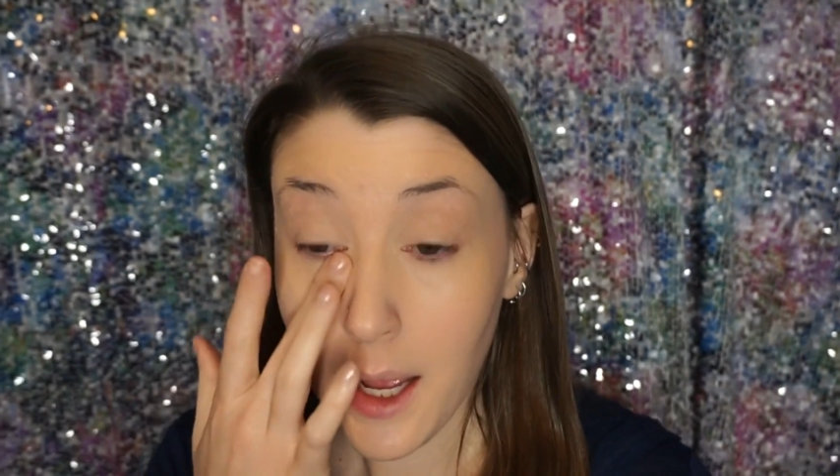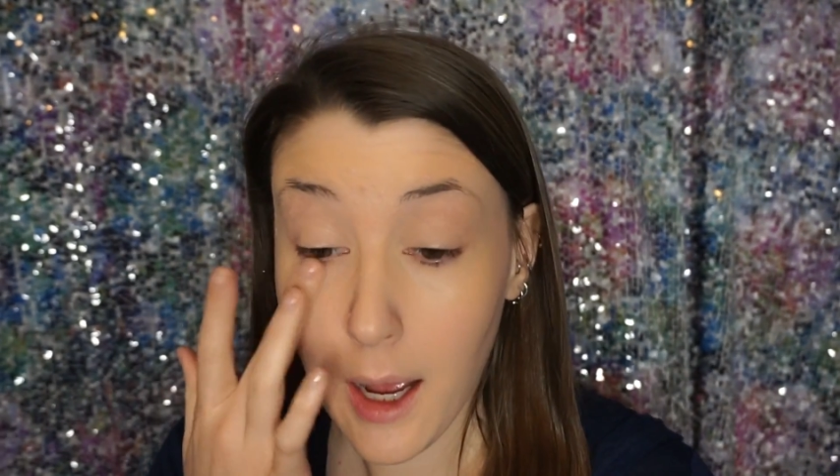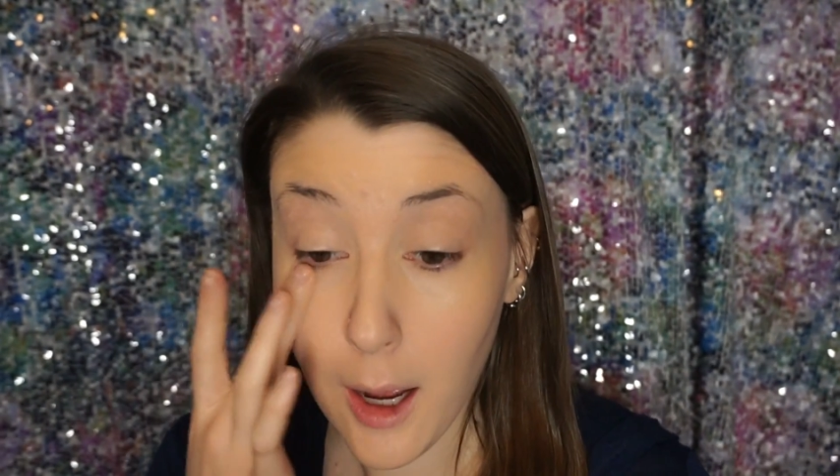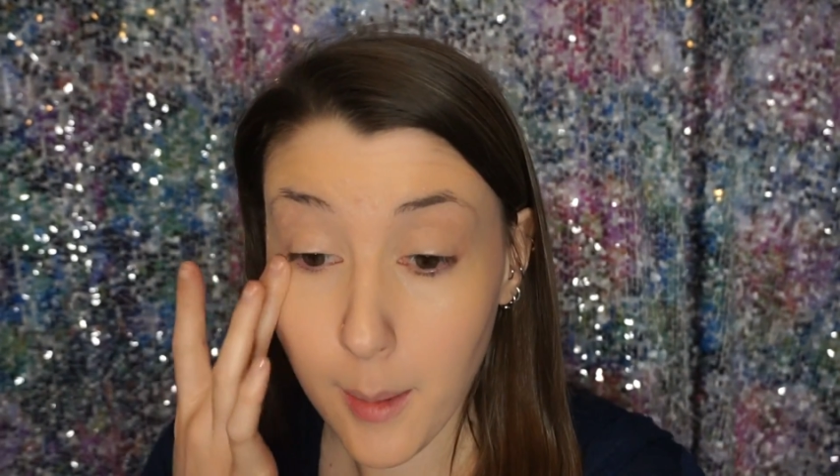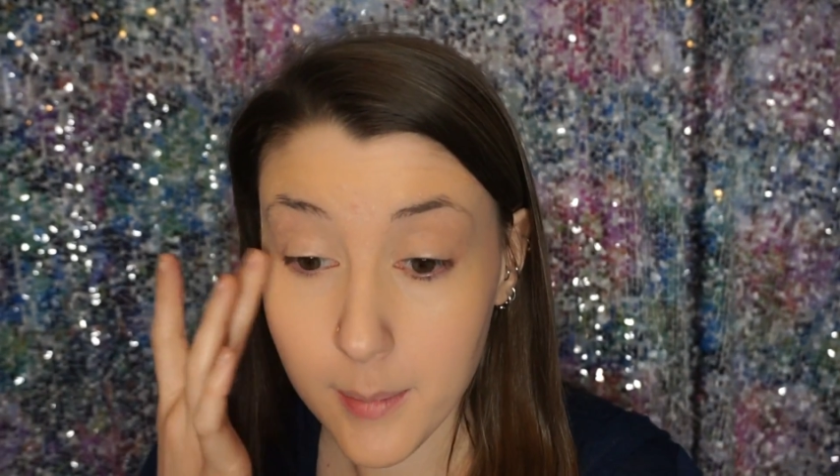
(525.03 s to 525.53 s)

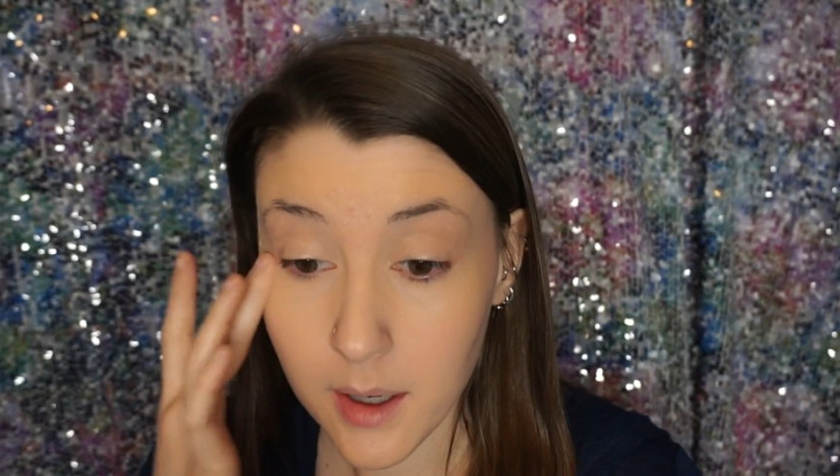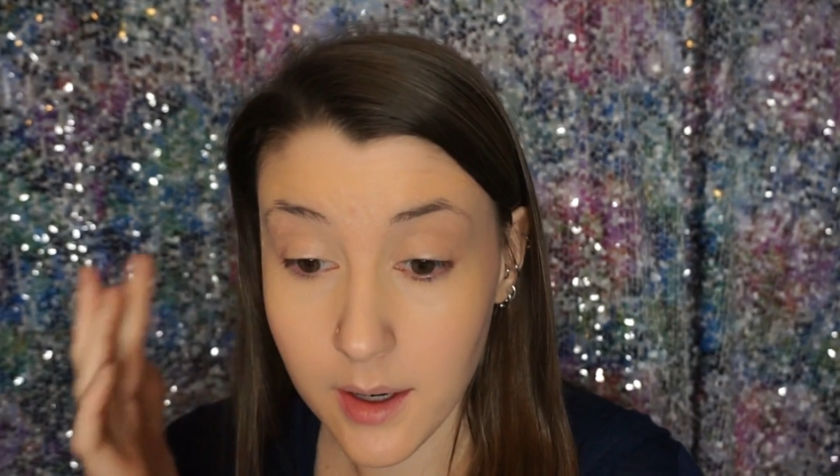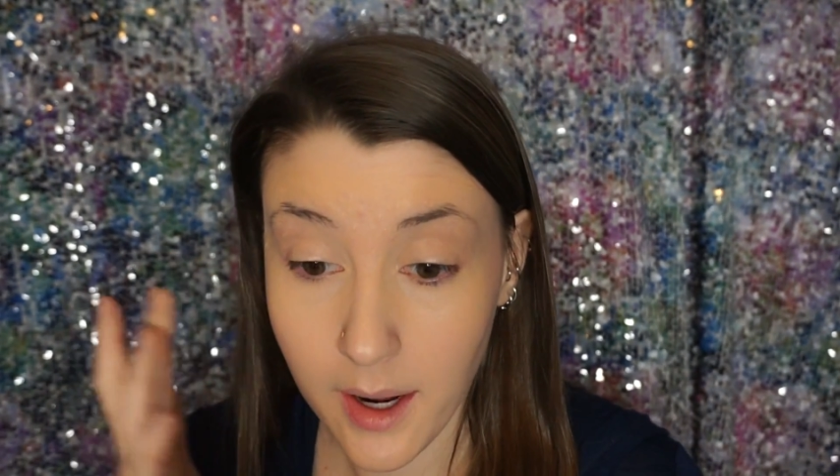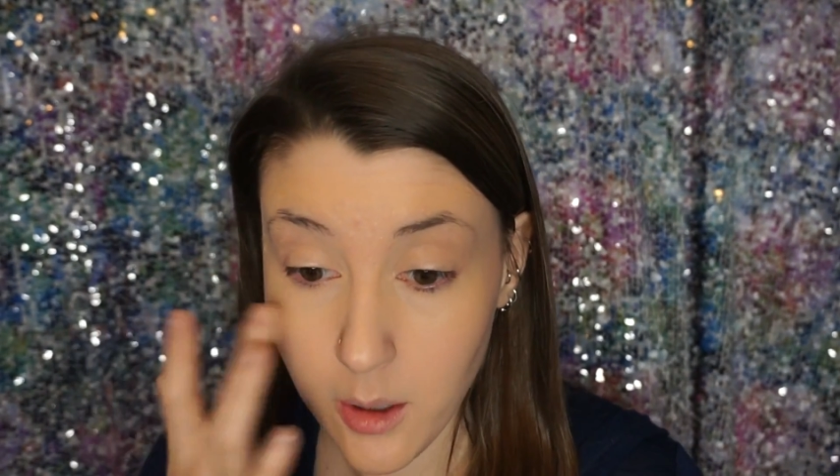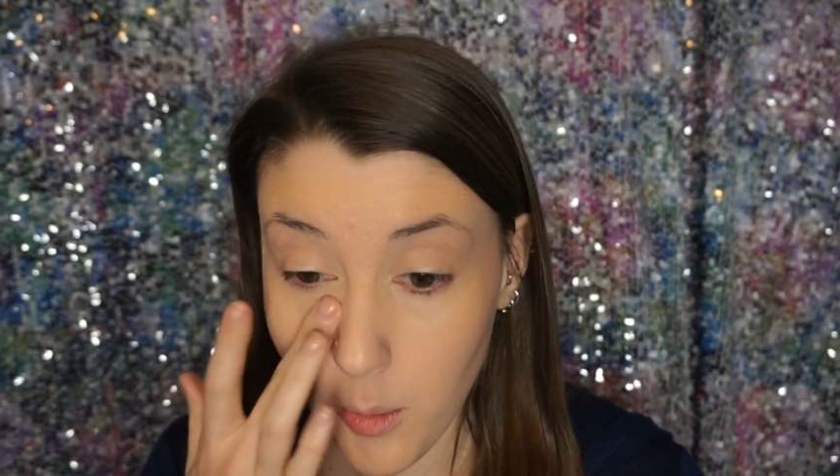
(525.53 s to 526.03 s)

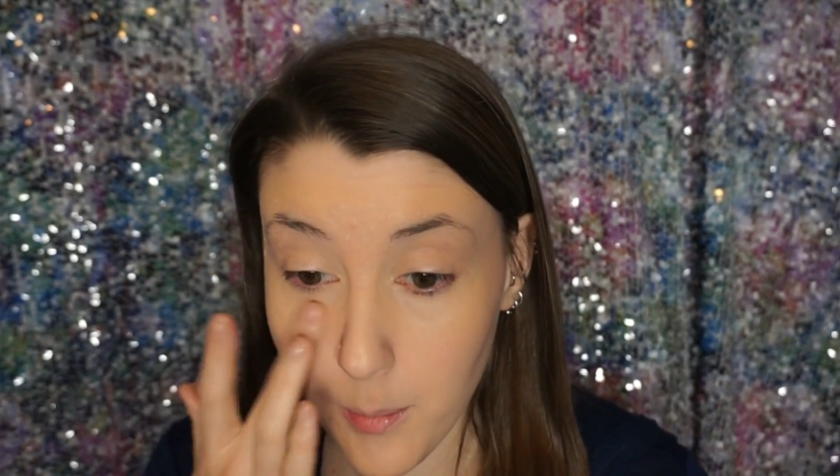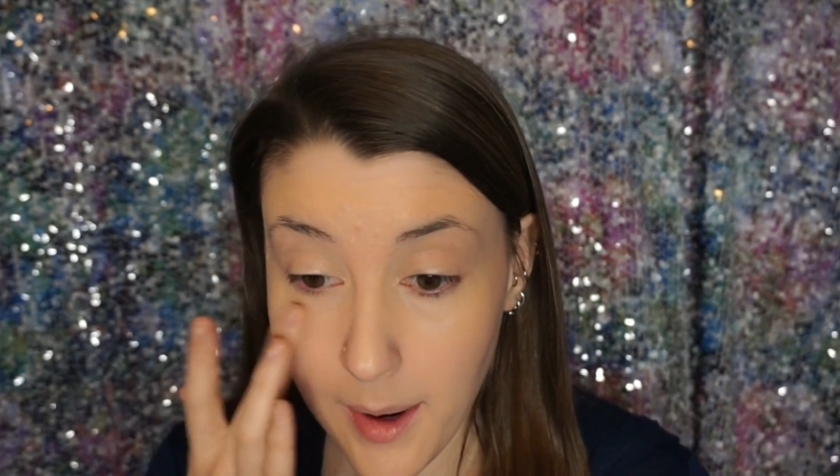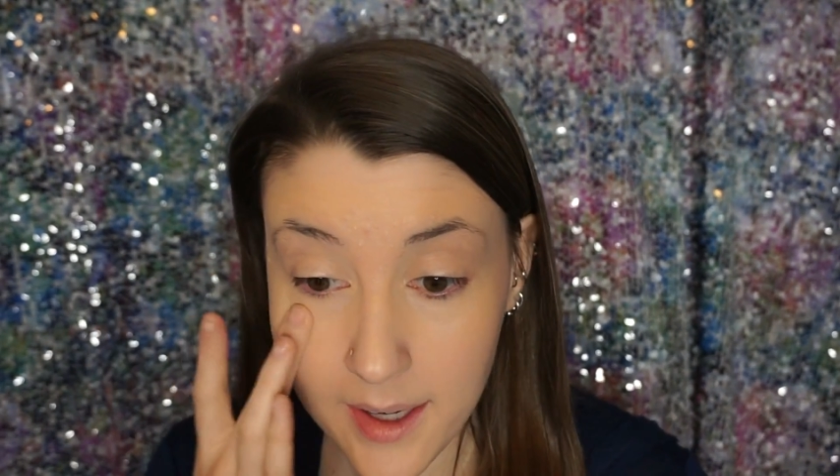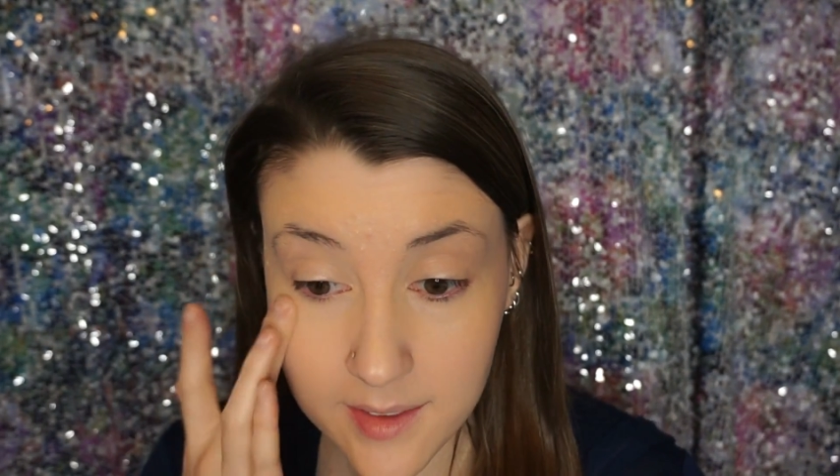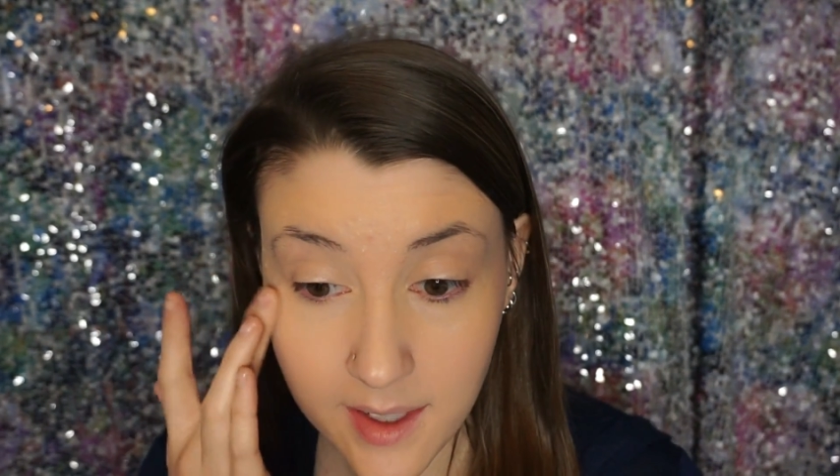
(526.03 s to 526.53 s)
I don't
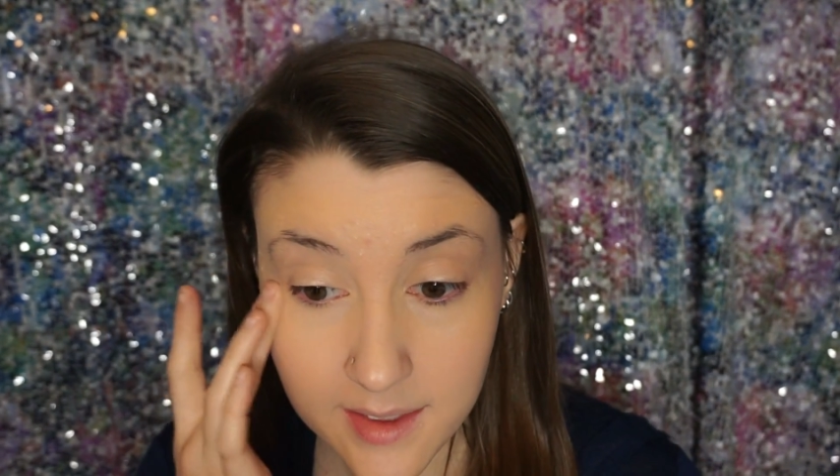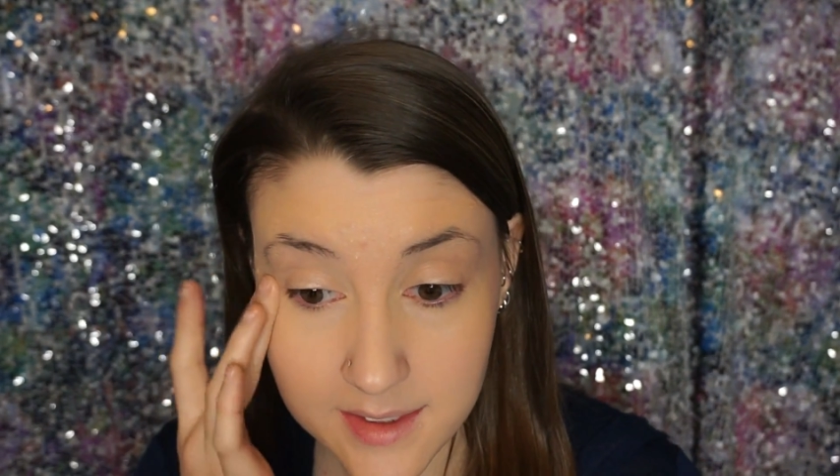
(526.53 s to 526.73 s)
mind that.